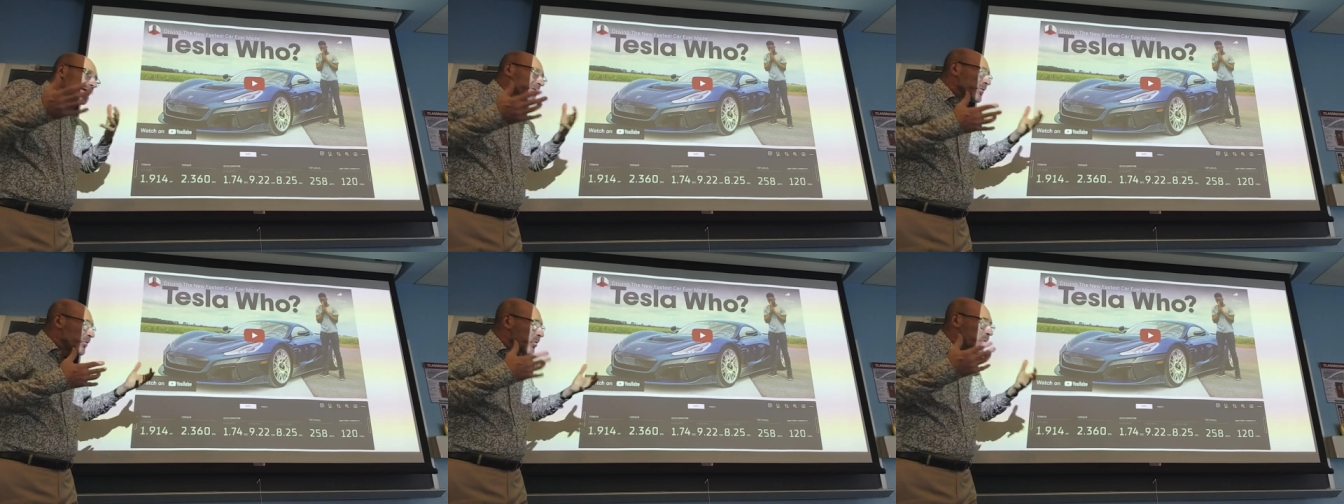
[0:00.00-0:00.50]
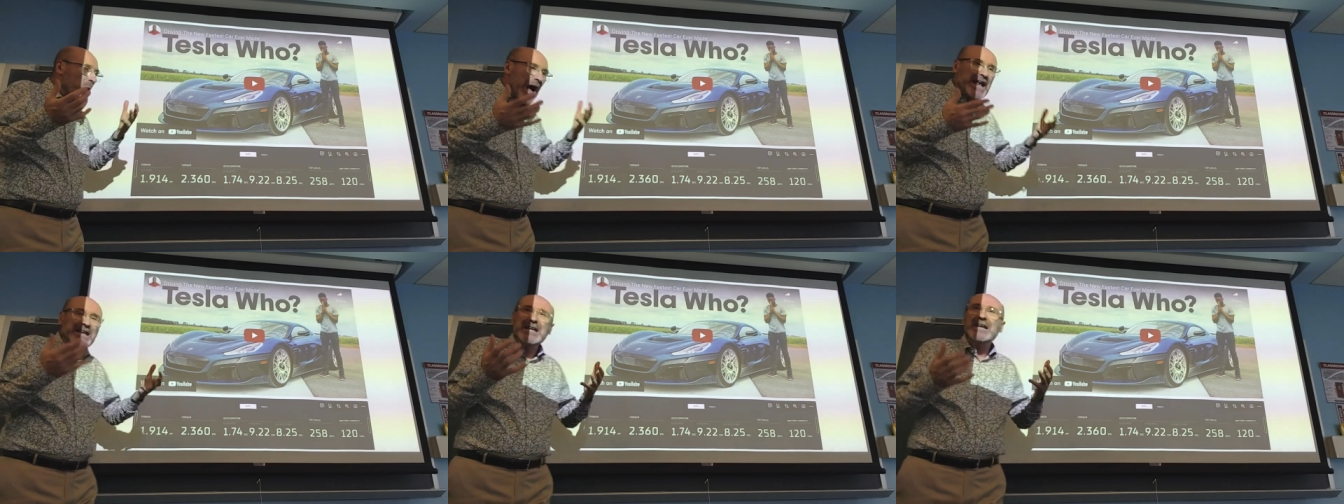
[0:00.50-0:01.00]

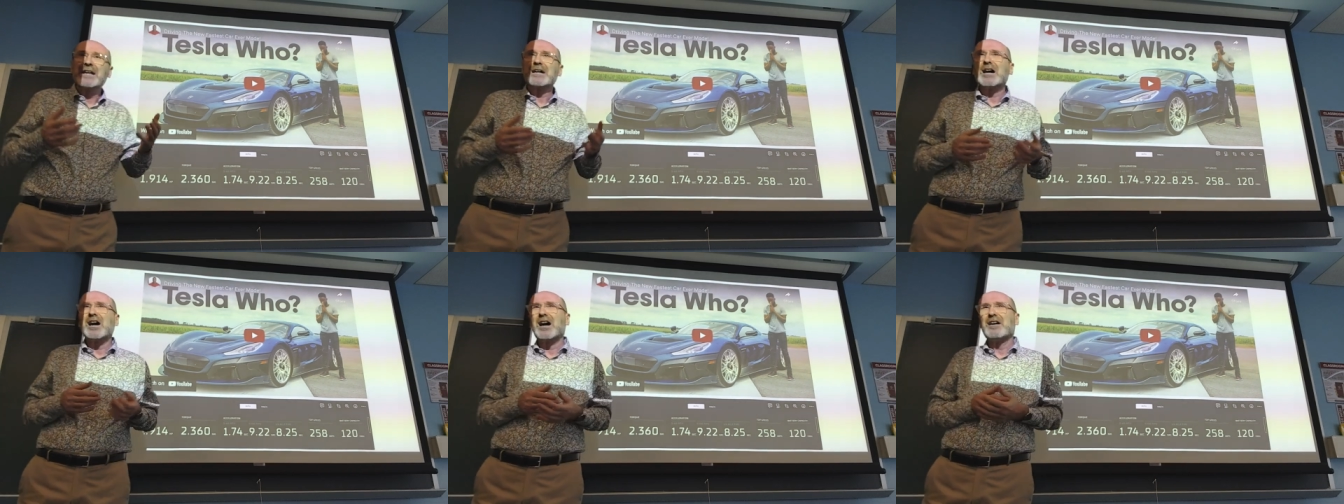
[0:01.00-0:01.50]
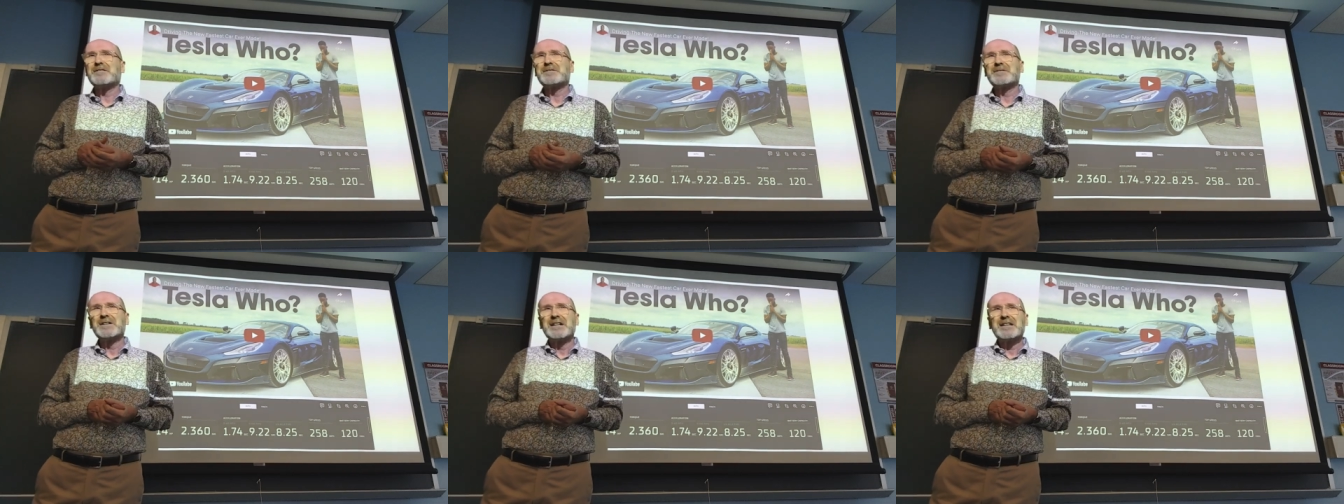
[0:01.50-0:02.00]
one of
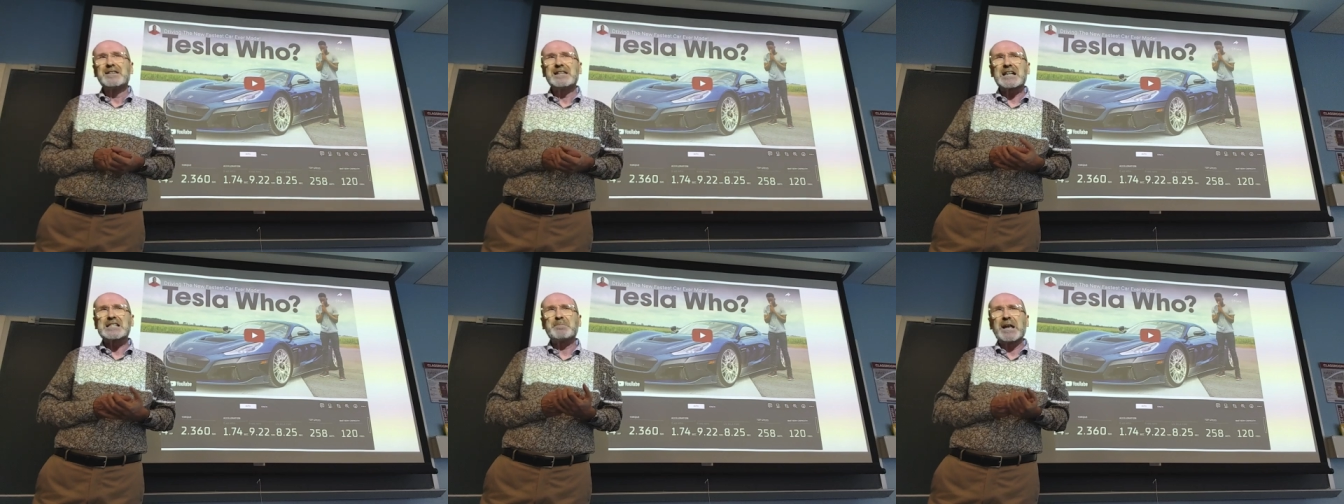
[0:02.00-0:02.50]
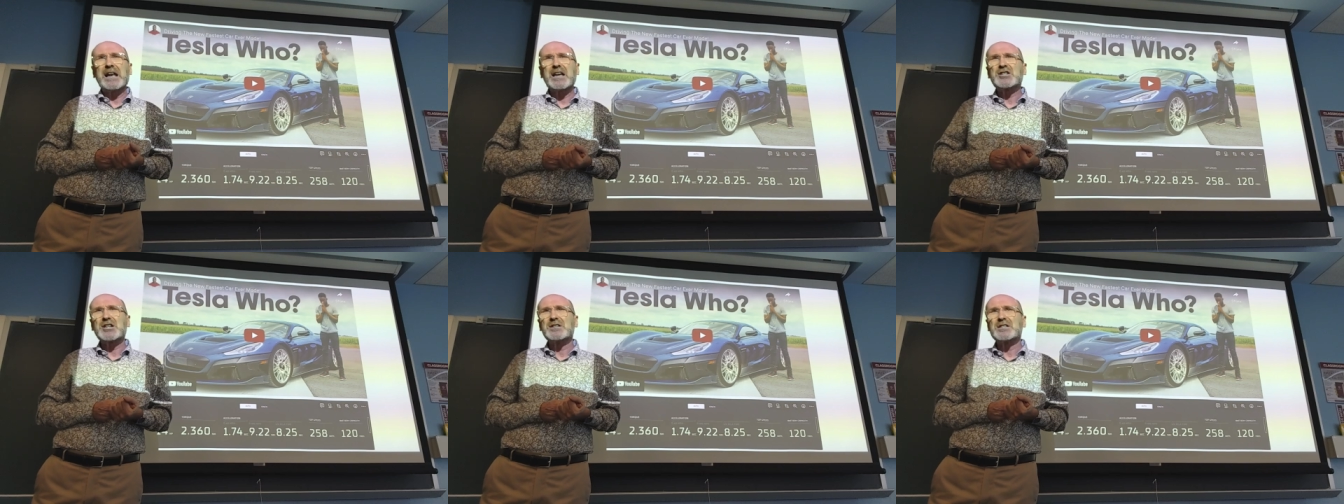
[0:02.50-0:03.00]
the
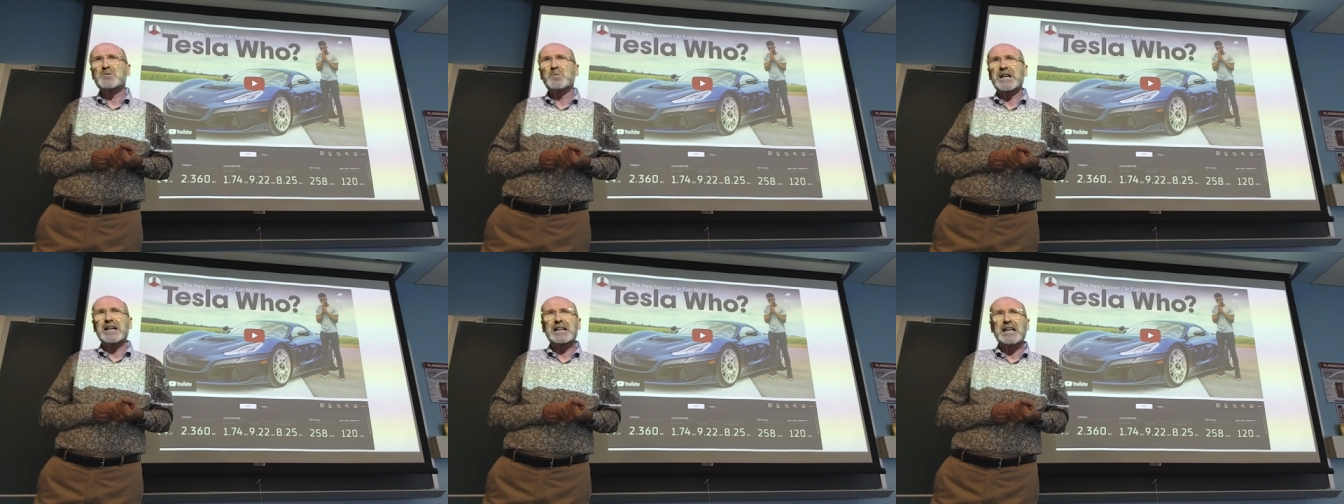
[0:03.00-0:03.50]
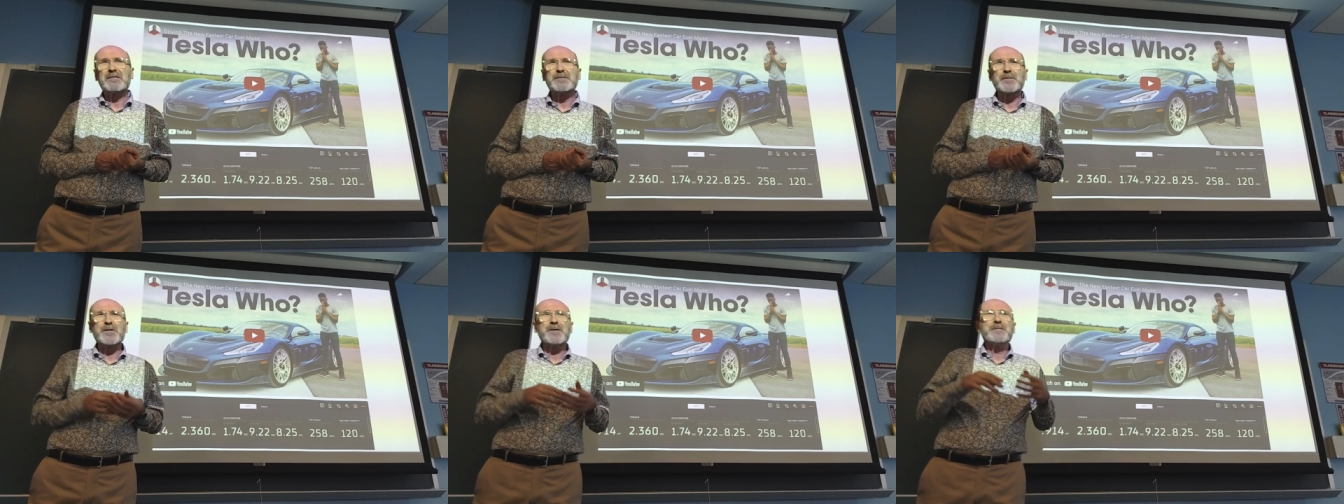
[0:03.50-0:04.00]
explanations we can give
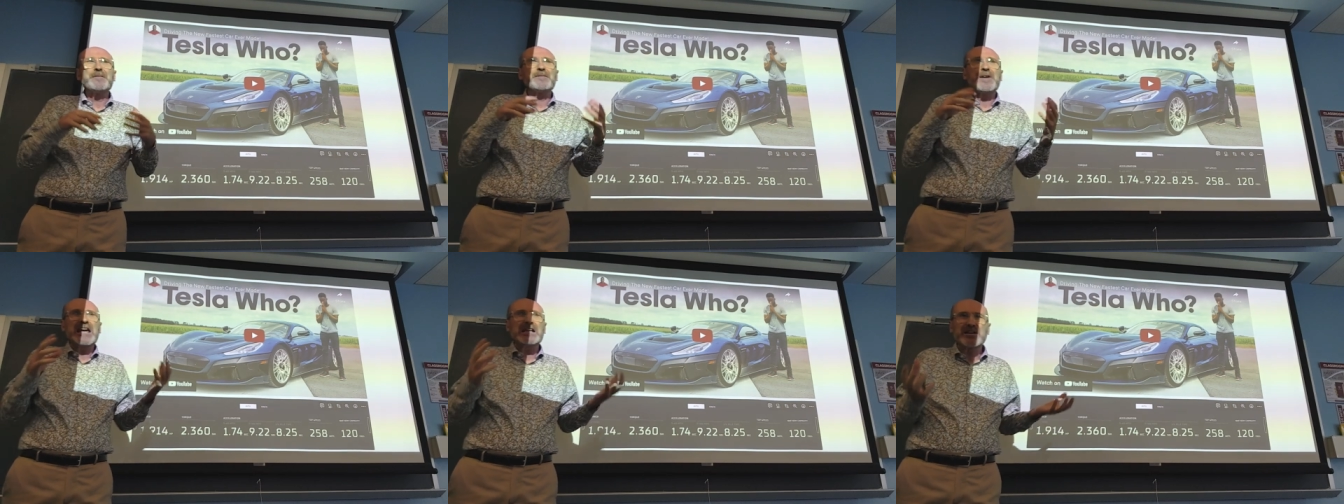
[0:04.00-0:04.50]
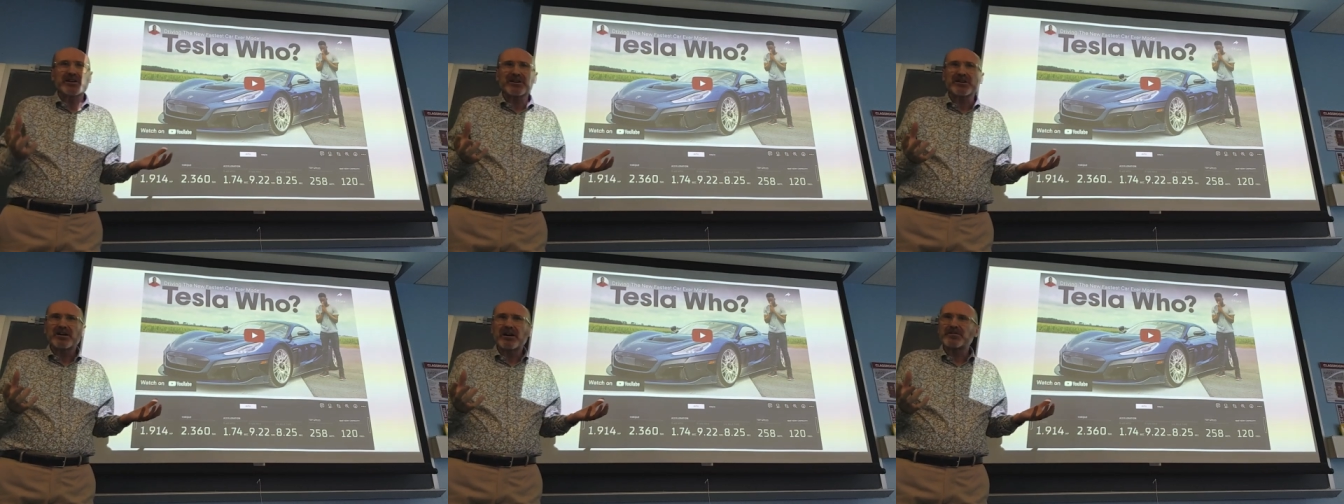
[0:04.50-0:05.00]
for the
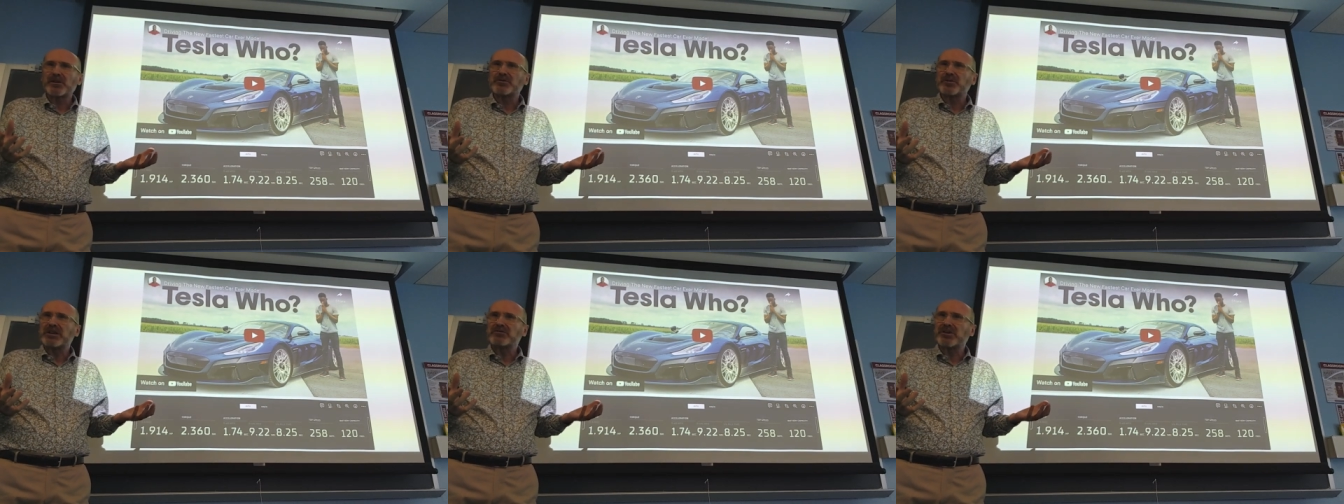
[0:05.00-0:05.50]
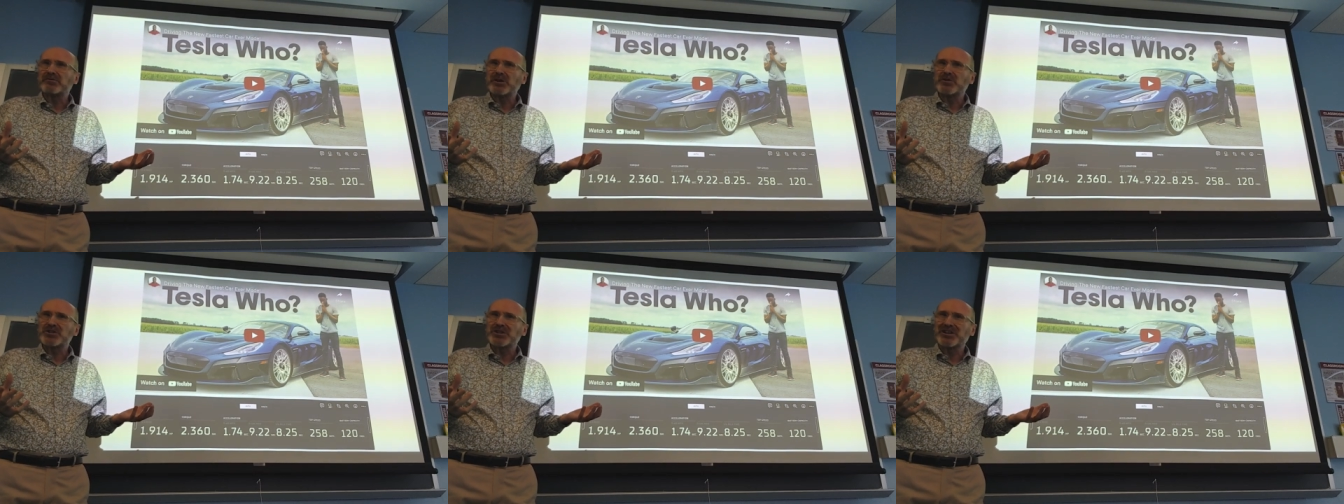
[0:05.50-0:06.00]
failure of the green
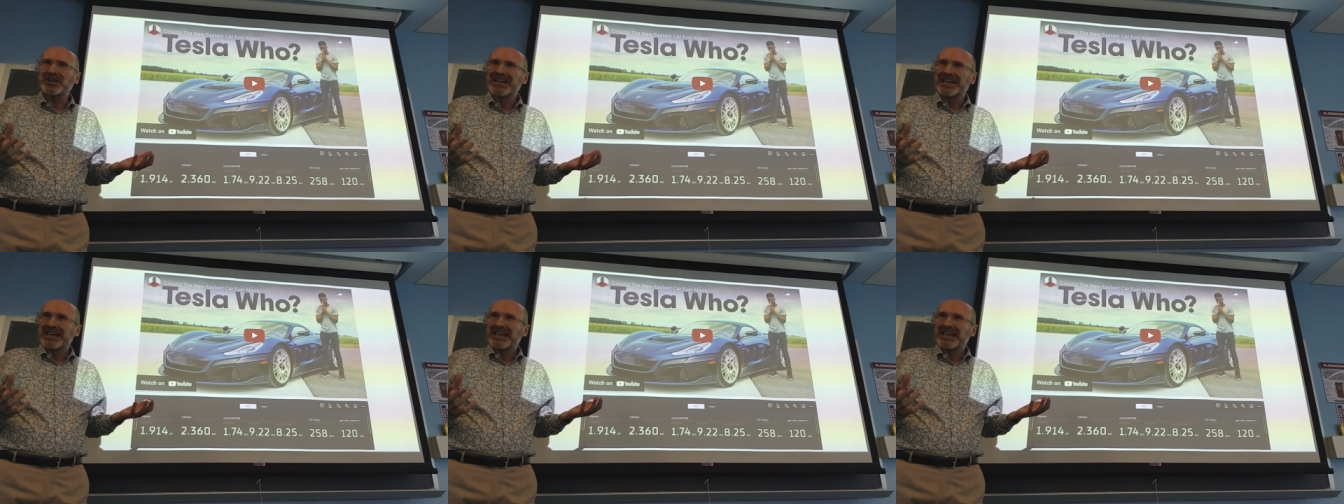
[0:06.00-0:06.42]
revolution